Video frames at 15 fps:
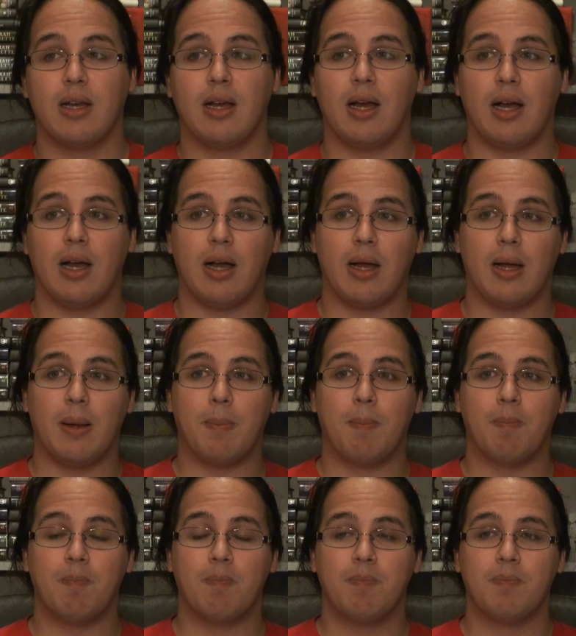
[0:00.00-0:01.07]

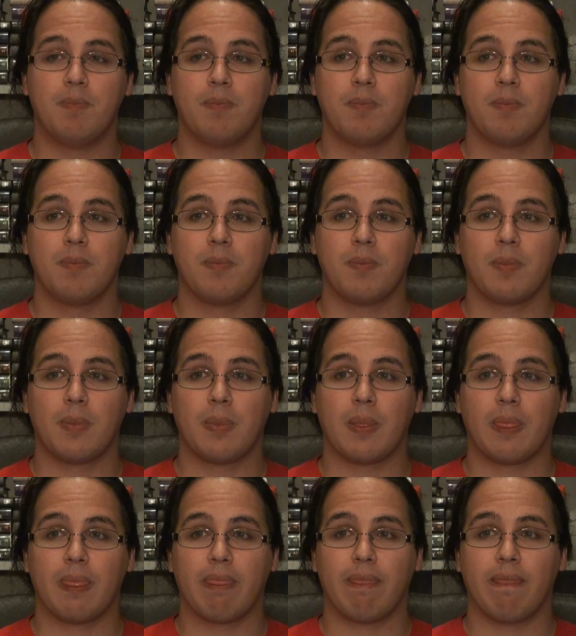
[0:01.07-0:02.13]
There's
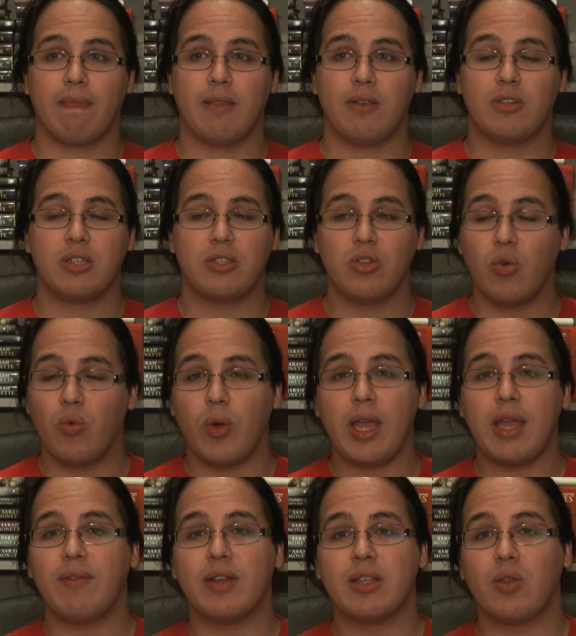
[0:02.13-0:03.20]
just no
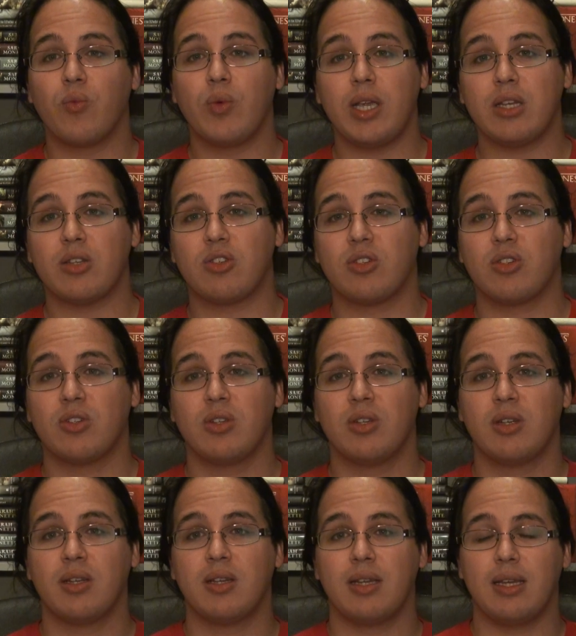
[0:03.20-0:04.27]
way that the reach
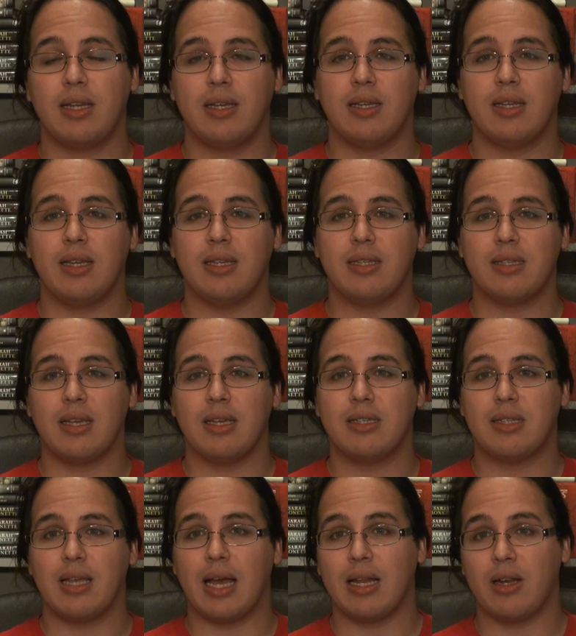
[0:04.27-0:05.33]
is
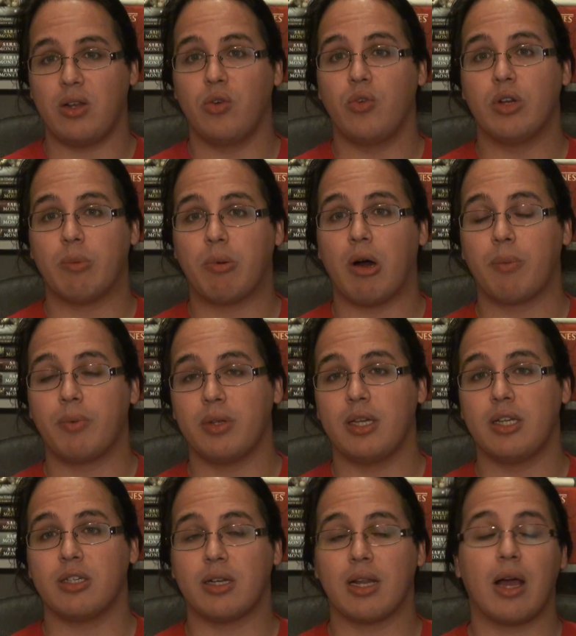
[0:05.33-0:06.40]
that low in a
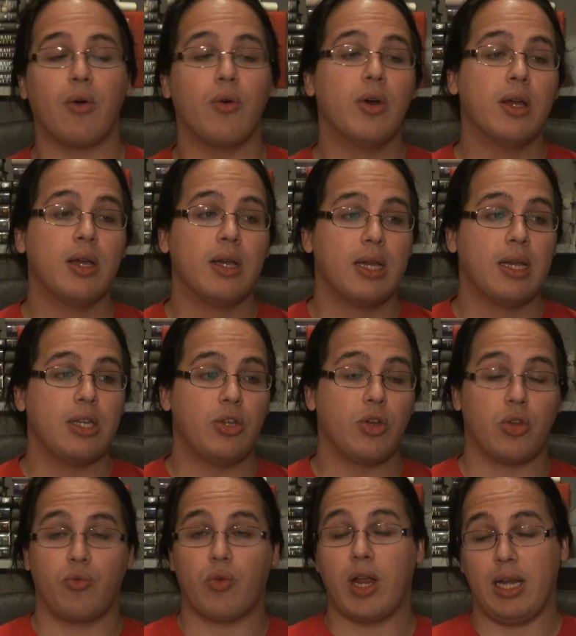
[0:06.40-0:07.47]
population. Now, you
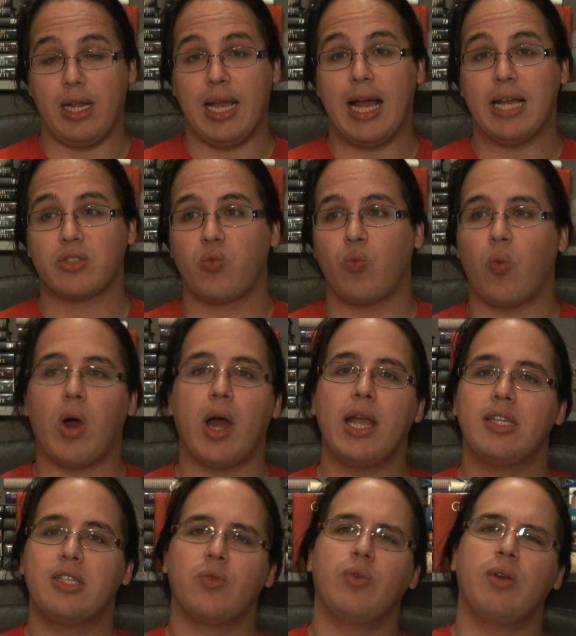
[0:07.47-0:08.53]
could rightly ask, why
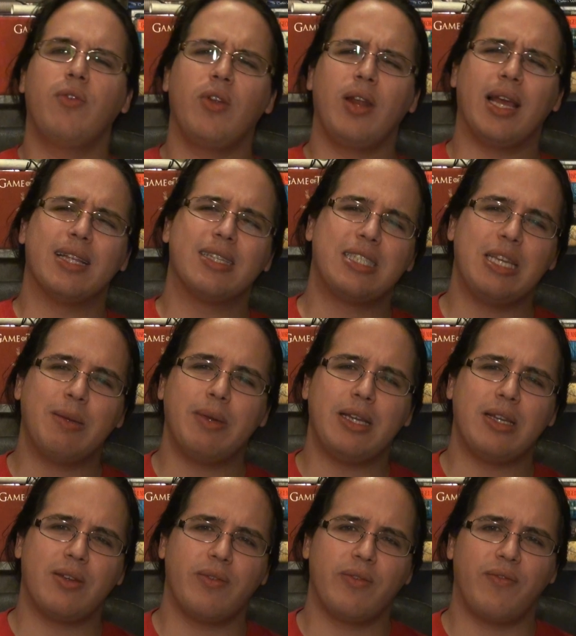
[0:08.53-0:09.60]
is the Riverland
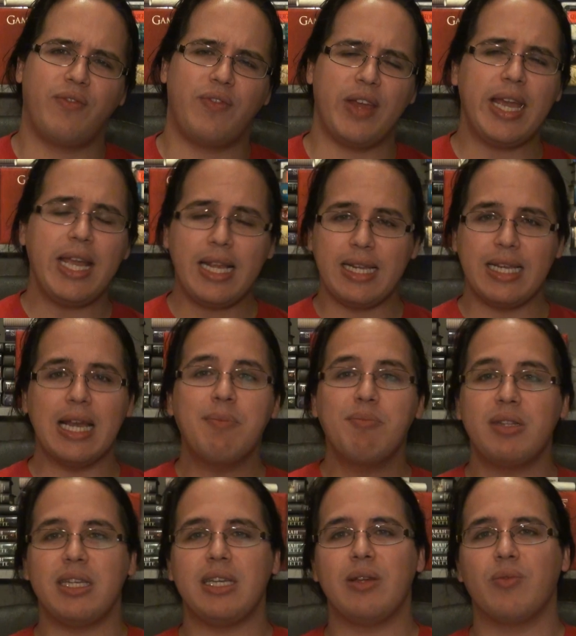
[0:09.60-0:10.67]
seeming vaguely
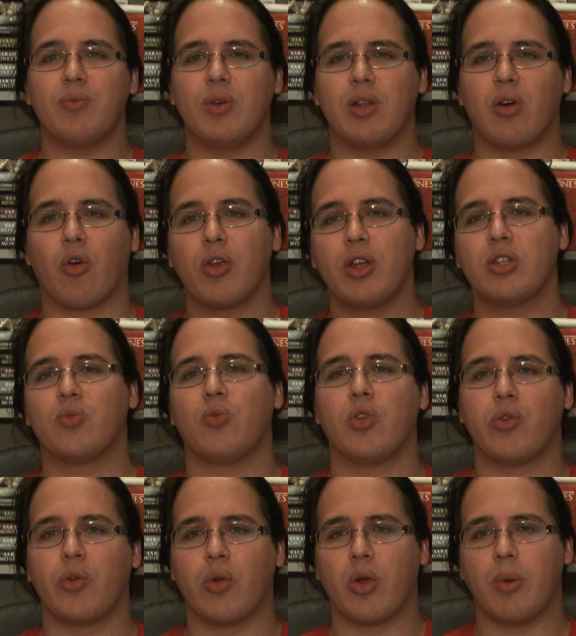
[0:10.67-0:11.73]
empty when Arya's
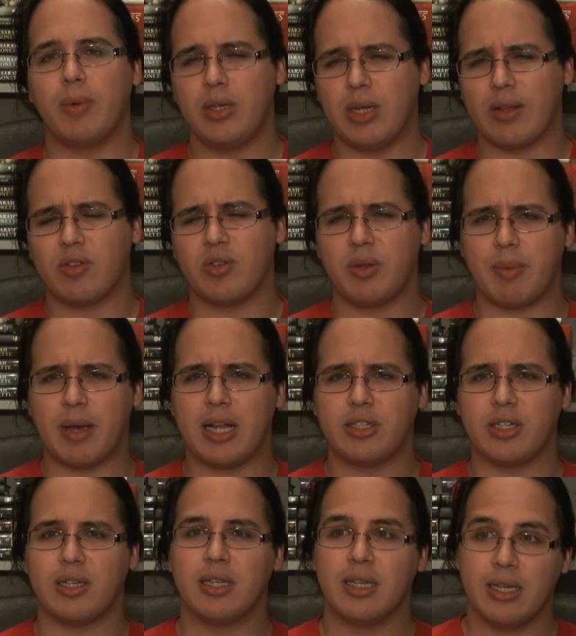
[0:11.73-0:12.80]
wandering around? But you have to
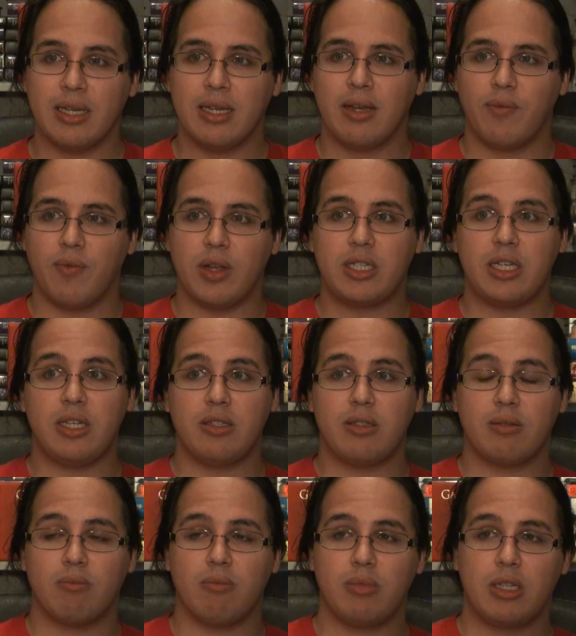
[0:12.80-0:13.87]
imagine that she
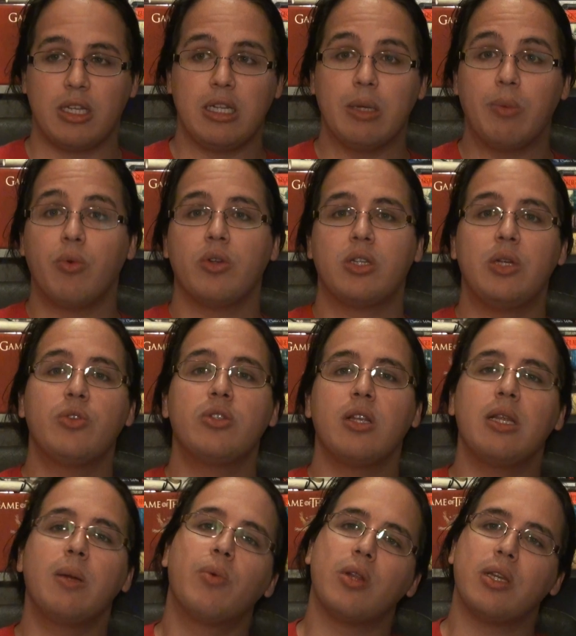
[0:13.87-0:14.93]
was
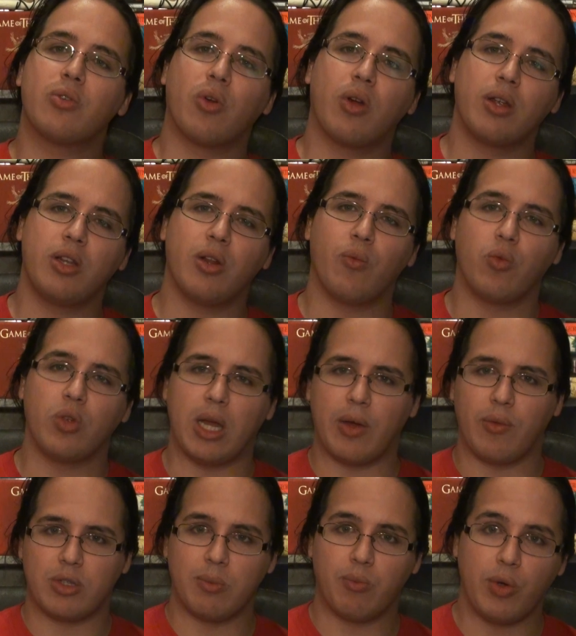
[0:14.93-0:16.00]
deliberately trying,
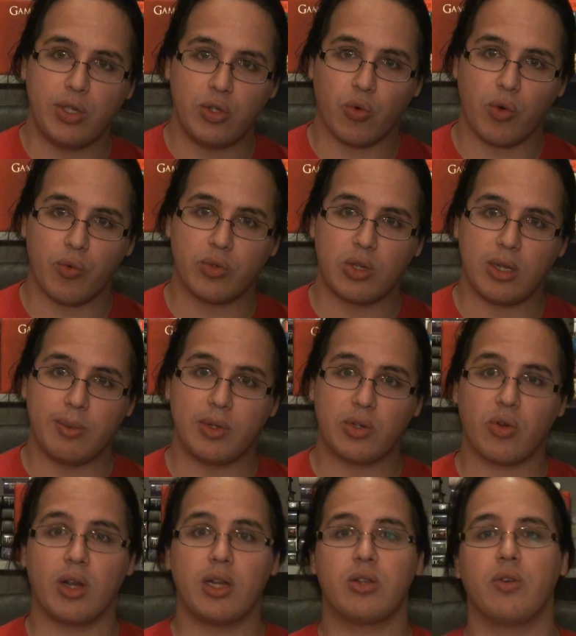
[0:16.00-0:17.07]
at some point Yoren was deliberately
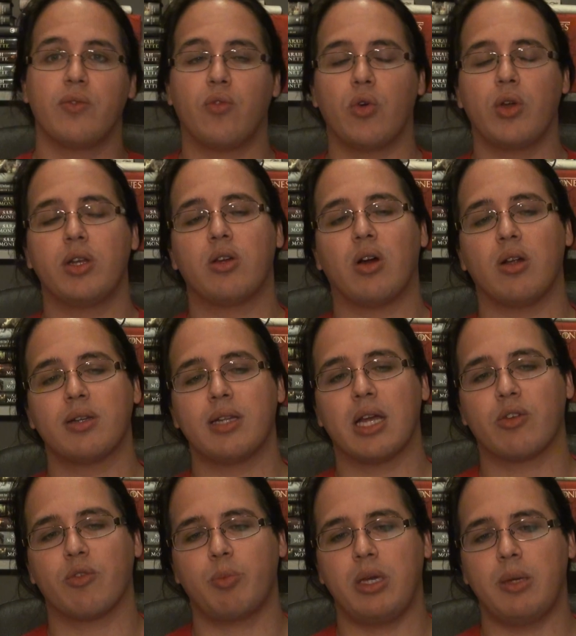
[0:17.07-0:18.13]
trying to avoid
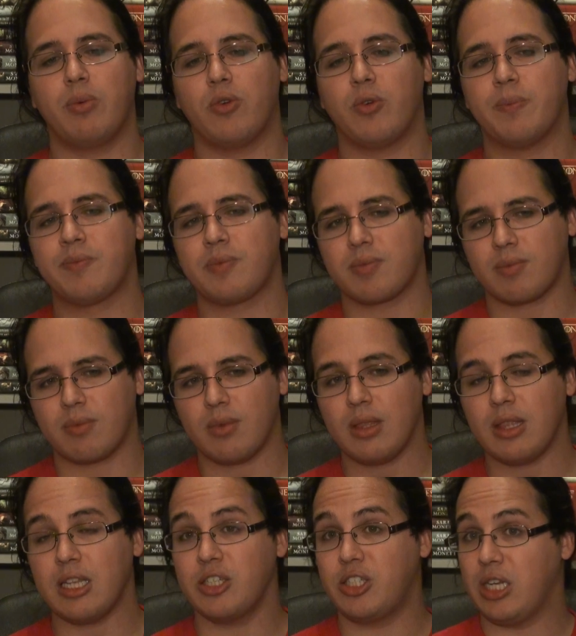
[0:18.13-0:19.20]
contact with people.
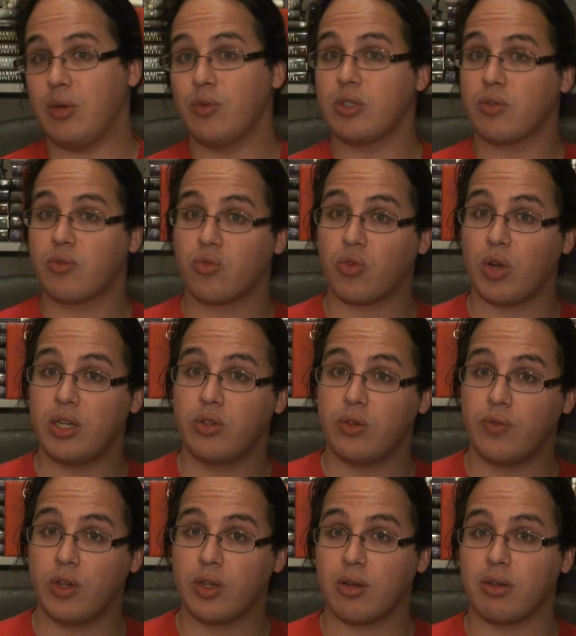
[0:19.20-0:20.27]
She was trying to
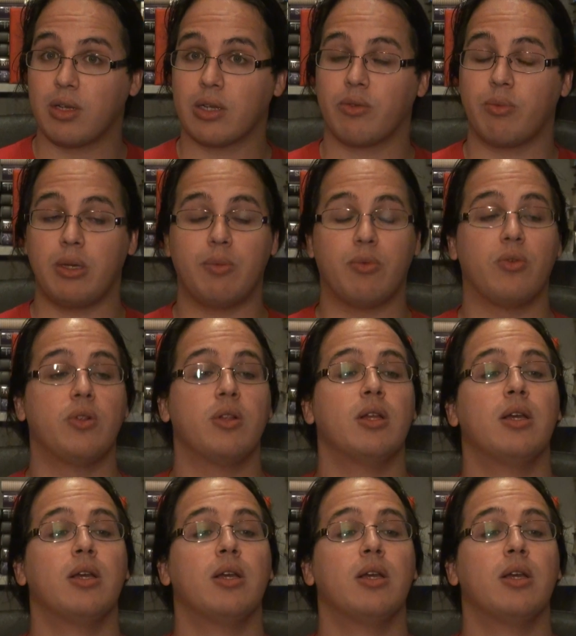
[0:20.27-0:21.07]
avoid contact with people.